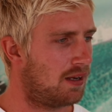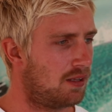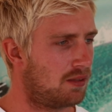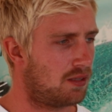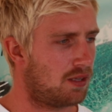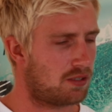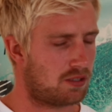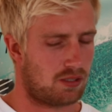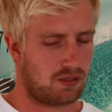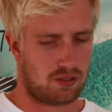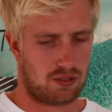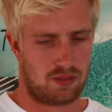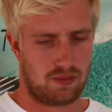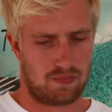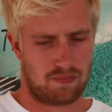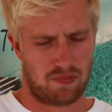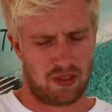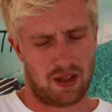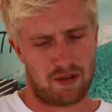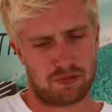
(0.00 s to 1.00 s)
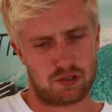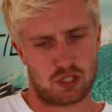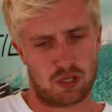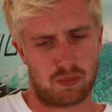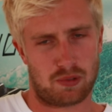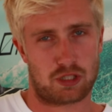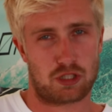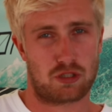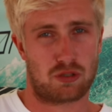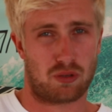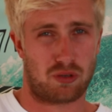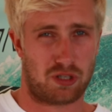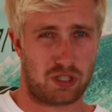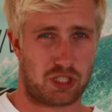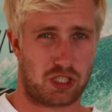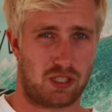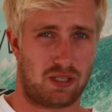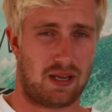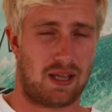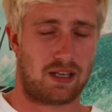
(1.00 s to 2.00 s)
and it doesn't have so much
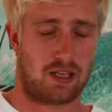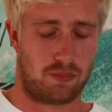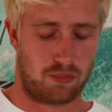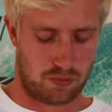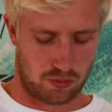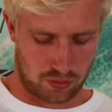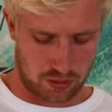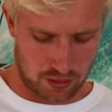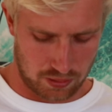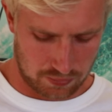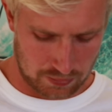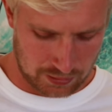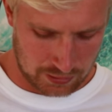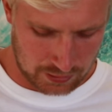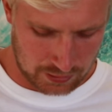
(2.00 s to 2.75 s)
torsion anymore.